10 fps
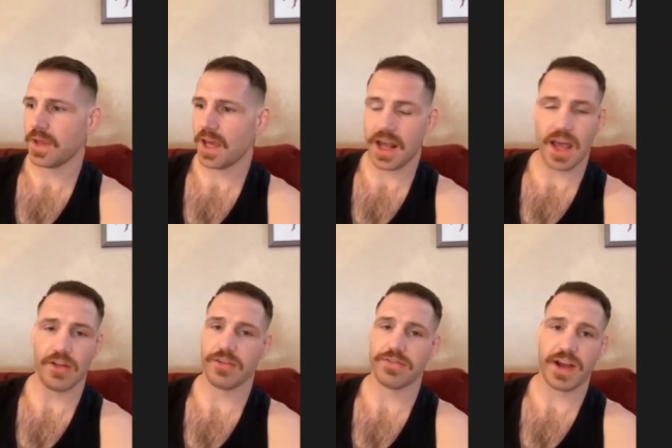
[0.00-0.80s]
and a
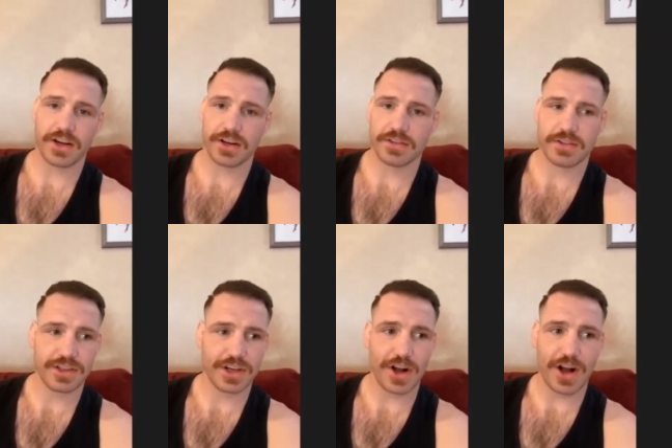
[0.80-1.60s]
hell of a fighter.
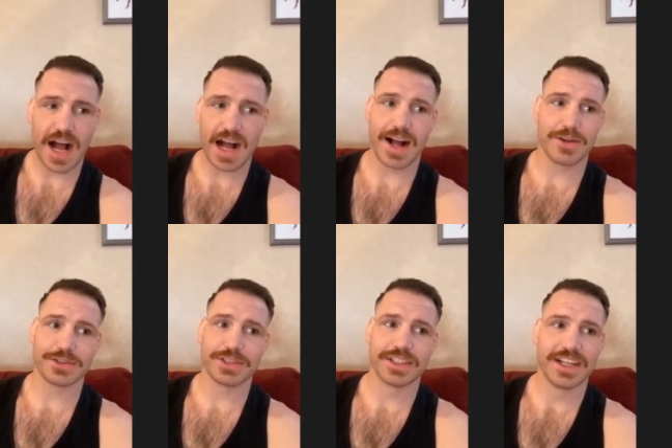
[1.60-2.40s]
You know, I, I
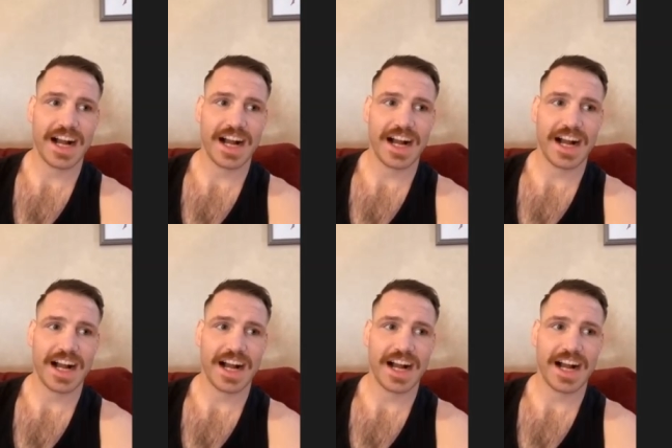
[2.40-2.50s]
was,